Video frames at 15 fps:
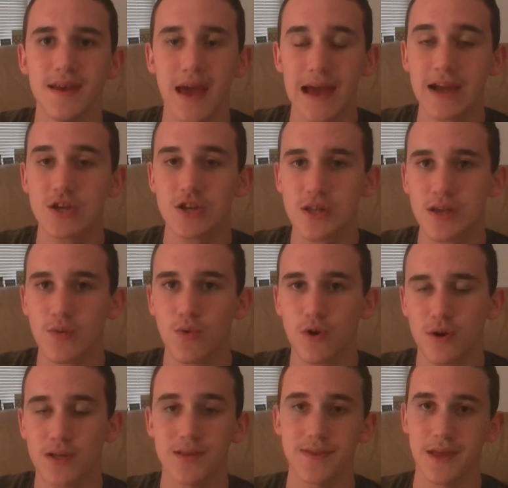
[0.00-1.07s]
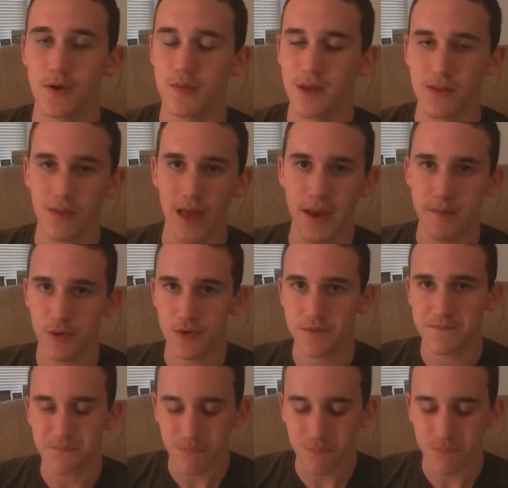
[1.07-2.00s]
actually works. That would be Lambert.